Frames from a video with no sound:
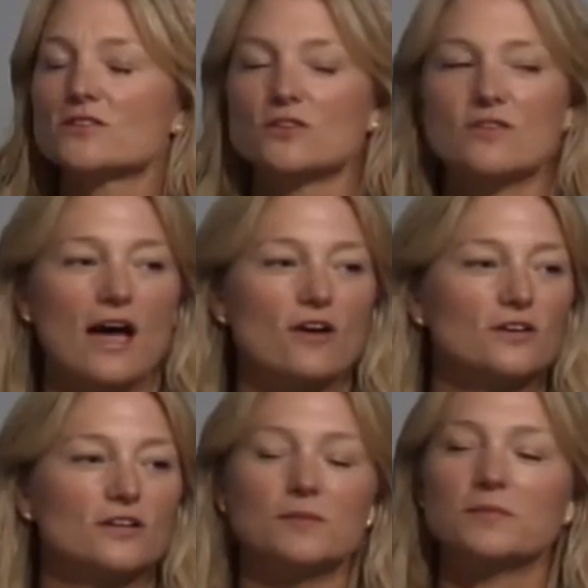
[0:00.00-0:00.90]
So the
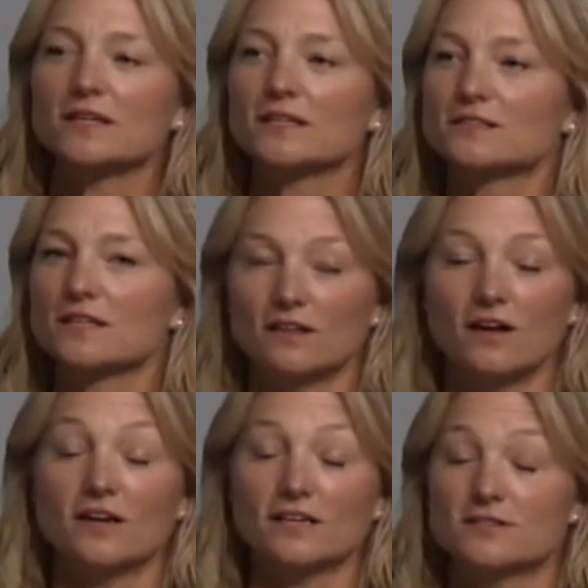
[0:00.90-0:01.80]
acronym is L
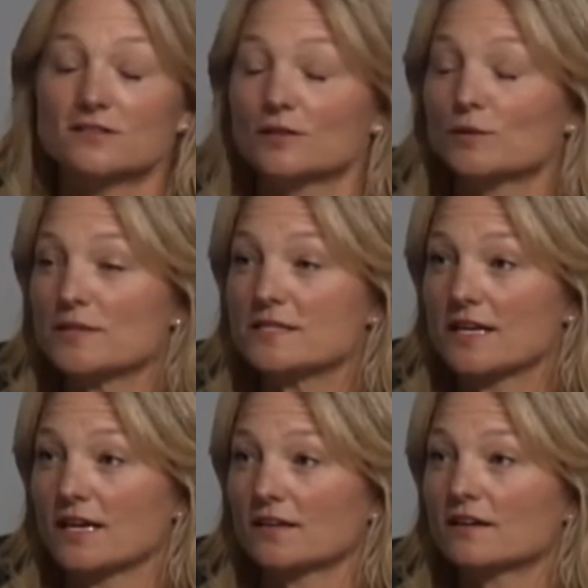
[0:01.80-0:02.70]
A is
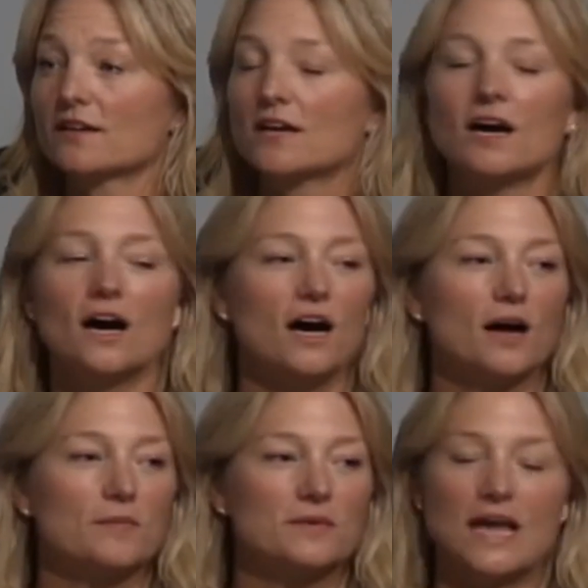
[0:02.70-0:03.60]
Louisiana,
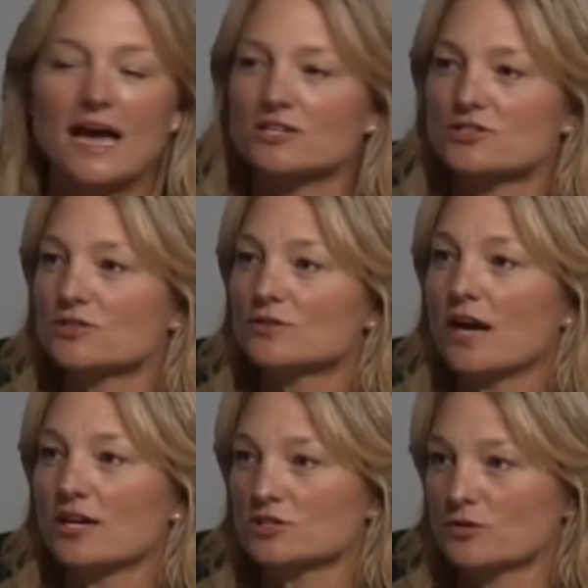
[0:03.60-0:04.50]
um, National
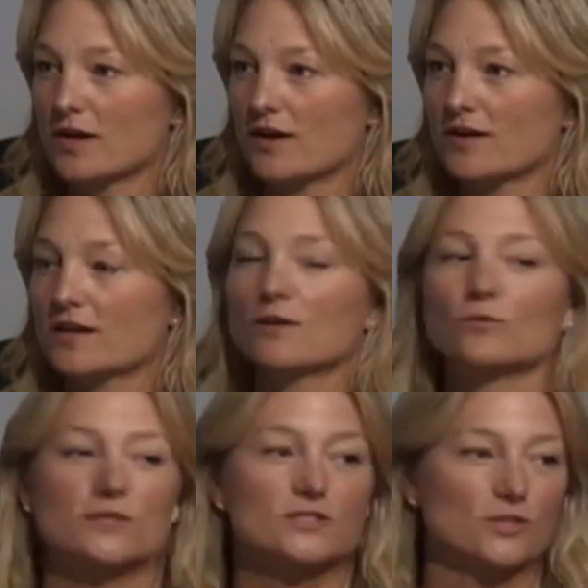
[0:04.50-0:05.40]
Estuary
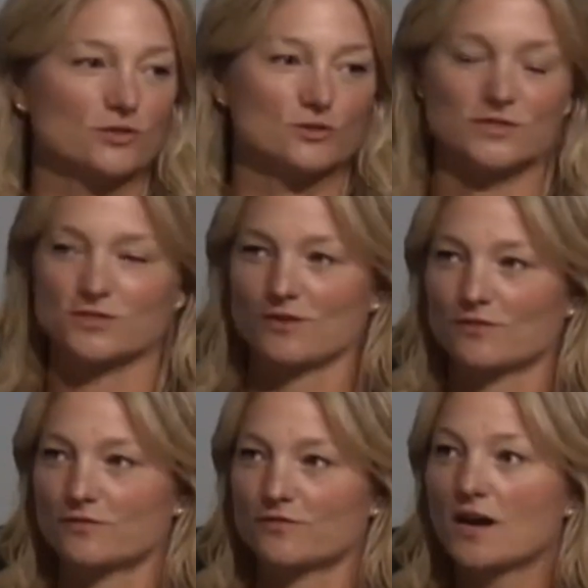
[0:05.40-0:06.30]
Research
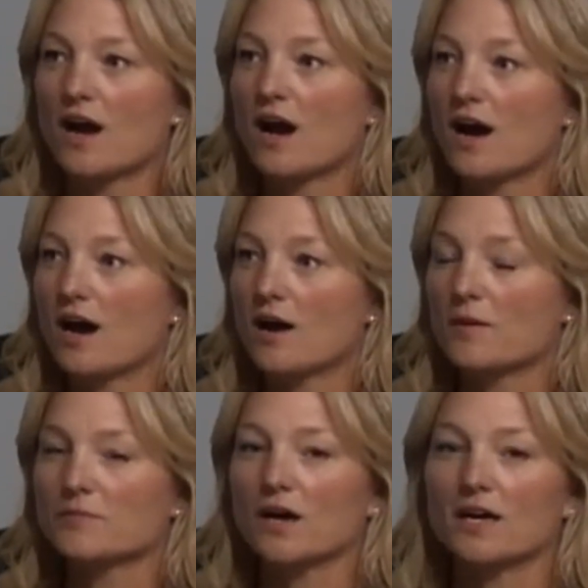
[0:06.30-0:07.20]
Reserve.
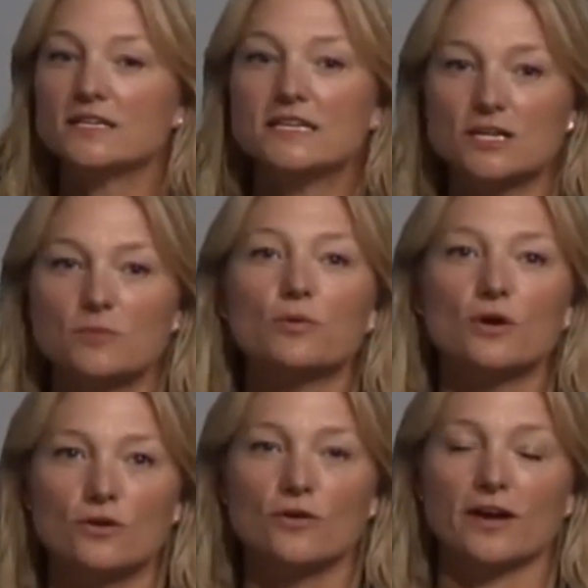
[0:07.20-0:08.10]
Um, a NERR
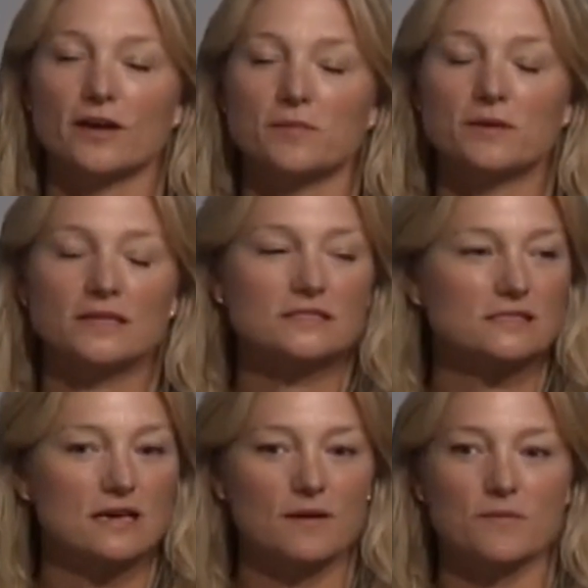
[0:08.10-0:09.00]
program,
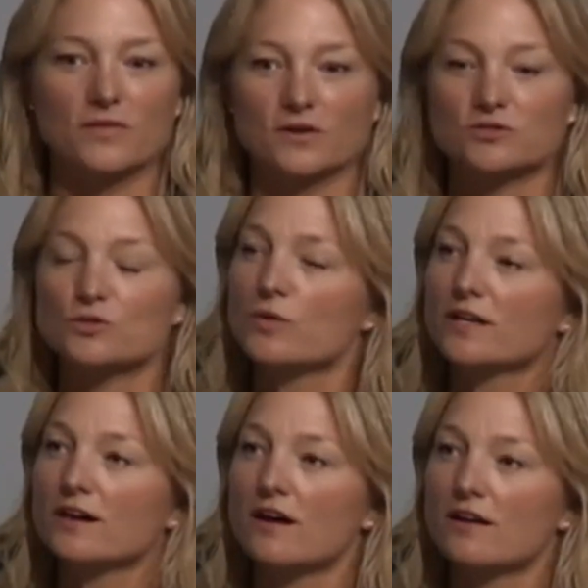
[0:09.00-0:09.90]
it's, uh, there's
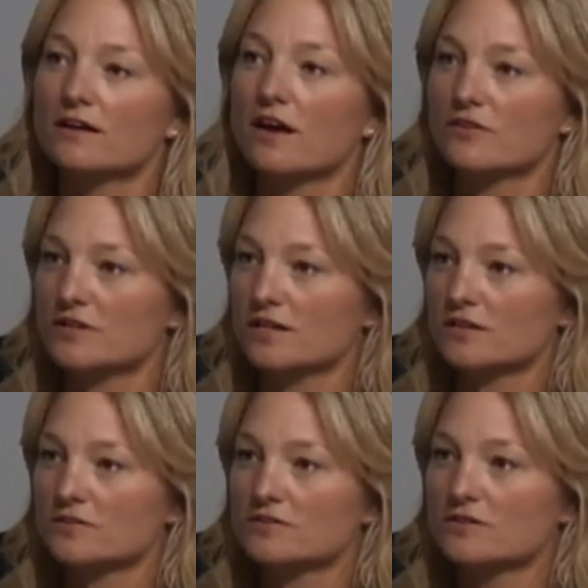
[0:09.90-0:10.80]
twenty-nine other
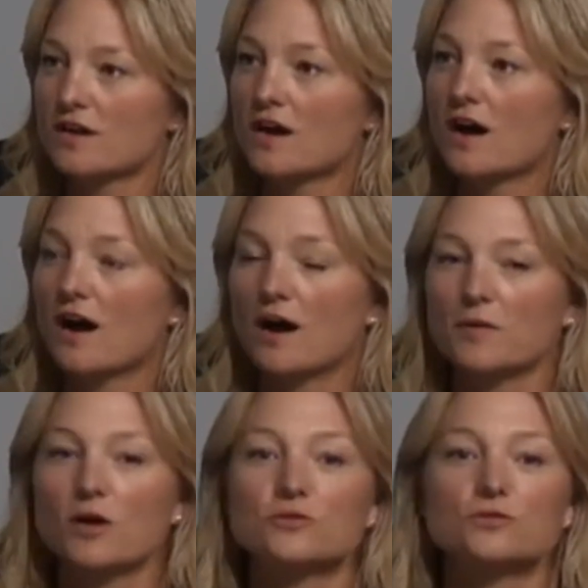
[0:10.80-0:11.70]
NERRs, uh,
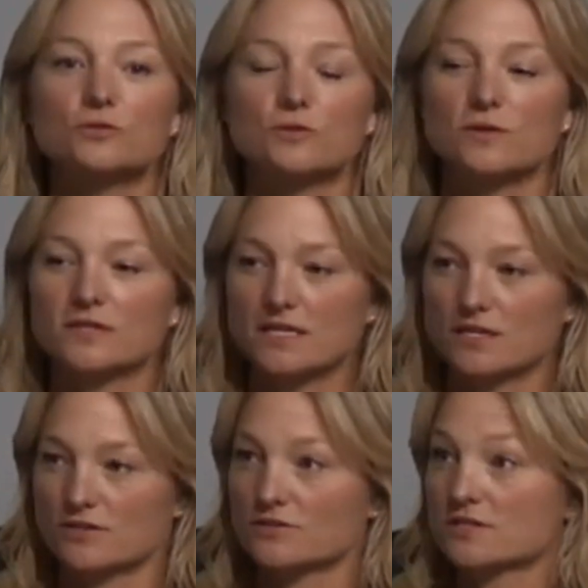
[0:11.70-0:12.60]
coastal
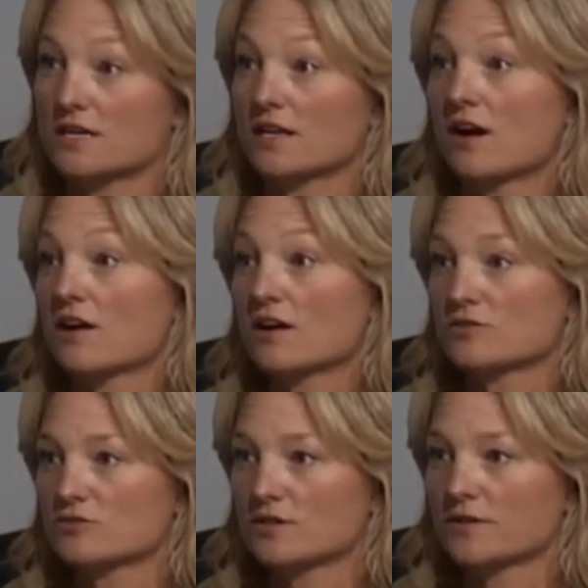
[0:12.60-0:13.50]
NERRs in our
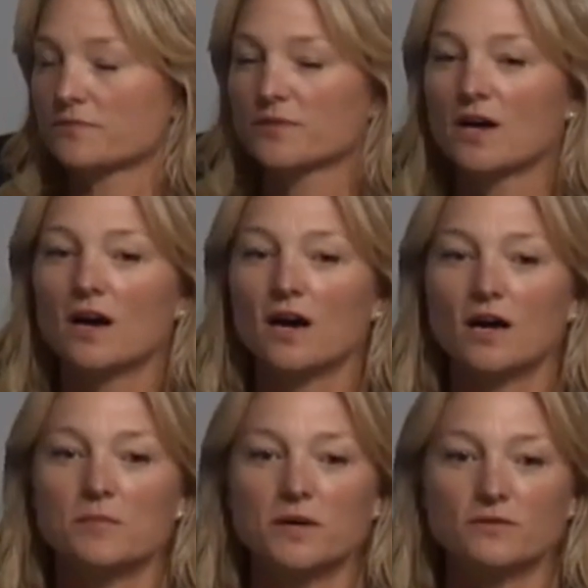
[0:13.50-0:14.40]
country.
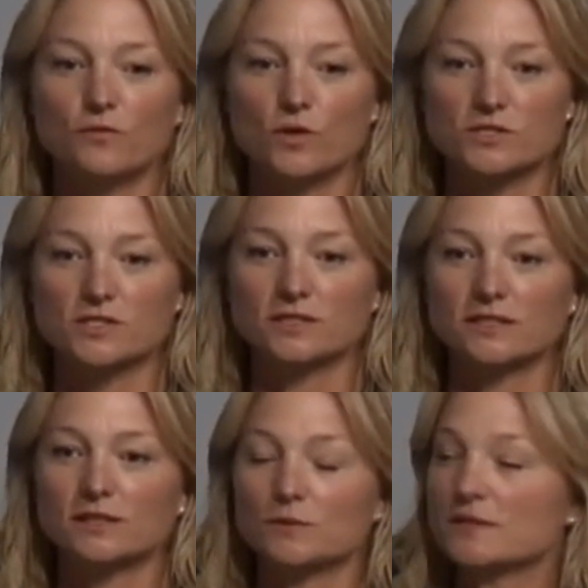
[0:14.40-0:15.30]
Um,
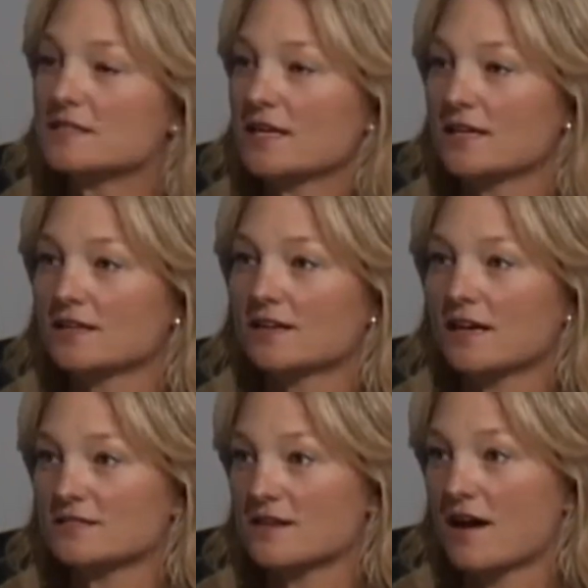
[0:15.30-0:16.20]
unfortunately, Louisiana
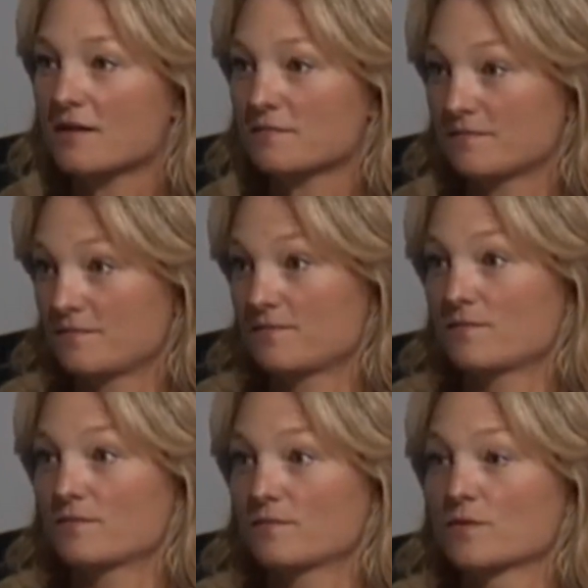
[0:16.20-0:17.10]
has not
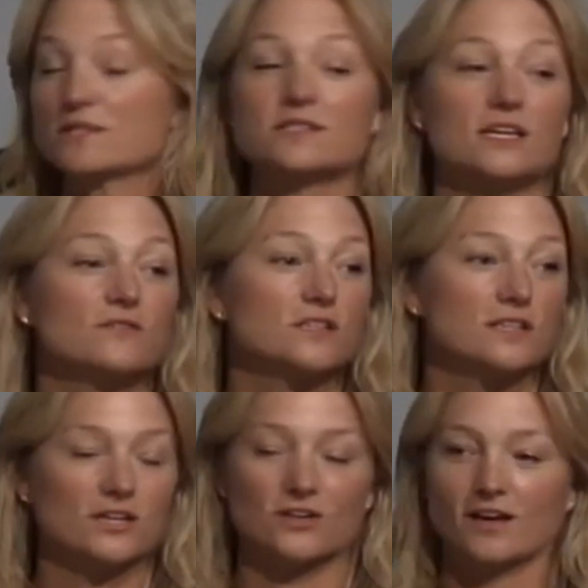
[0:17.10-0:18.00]
received a
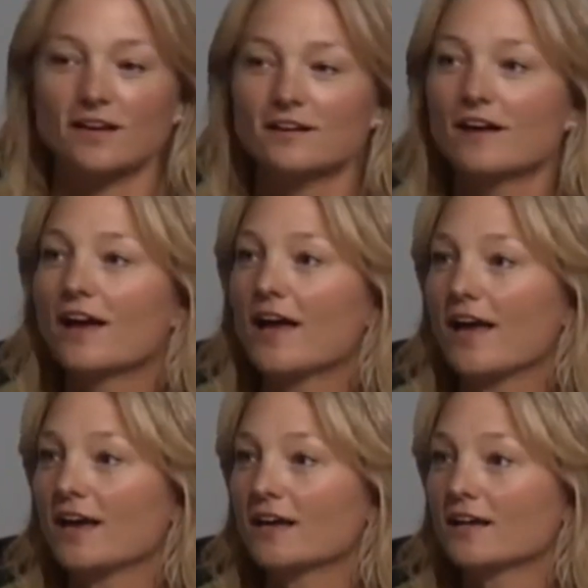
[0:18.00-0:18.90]
NERR yet,
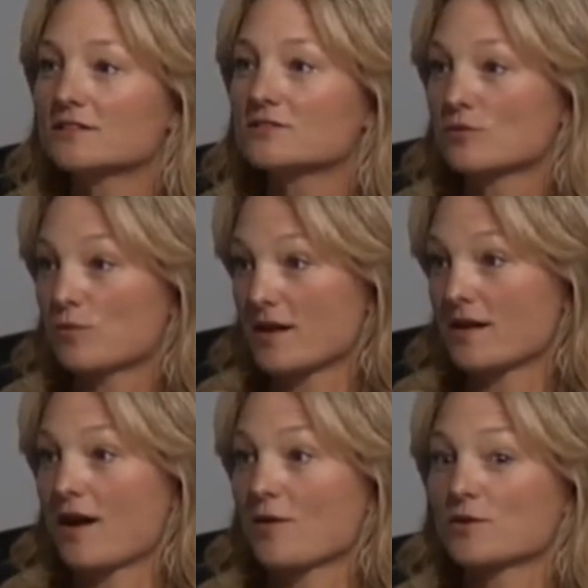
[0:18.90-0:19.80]
and so right
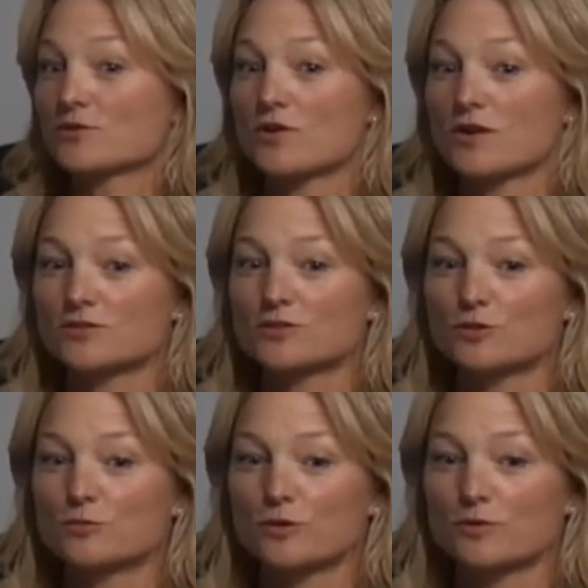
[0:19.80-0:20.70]
now we're trying
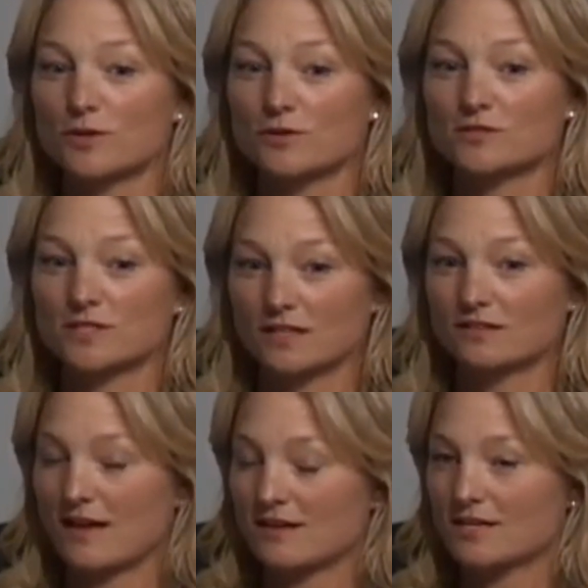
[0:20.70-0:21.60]
to promote to get
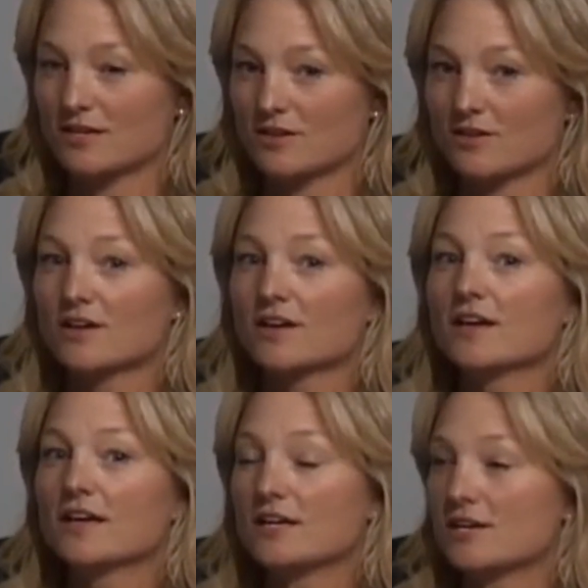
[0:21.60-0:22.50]
that NERR
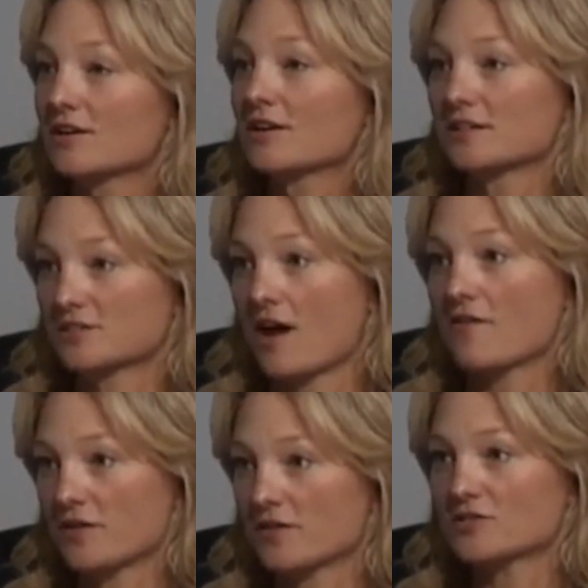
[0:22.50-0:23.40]
here in, a
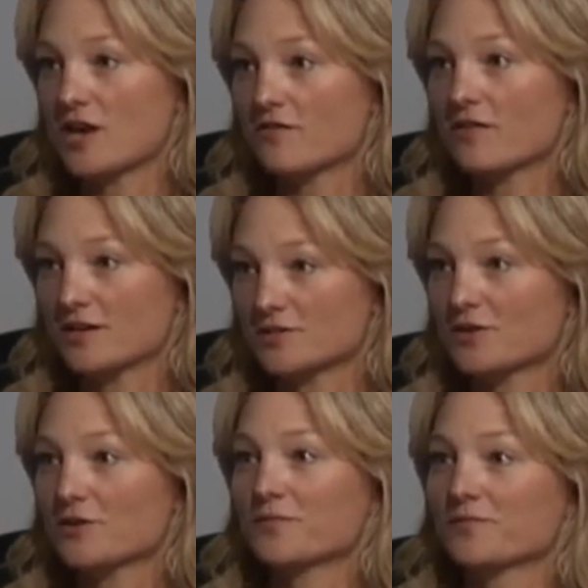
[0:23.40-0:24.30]
in the Atchafalaya
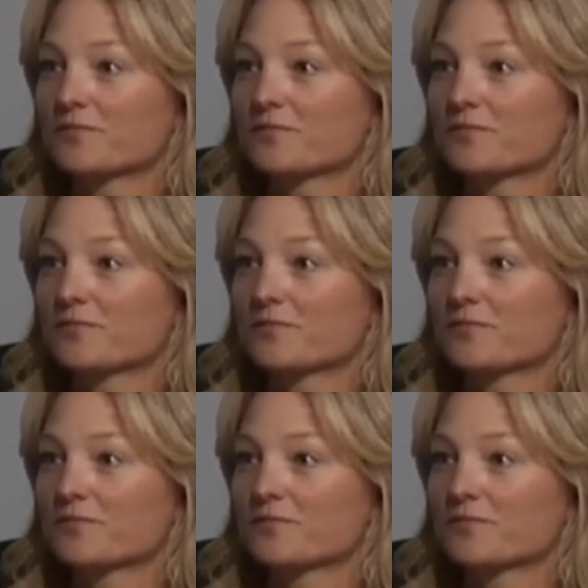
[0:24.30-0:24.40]
zone.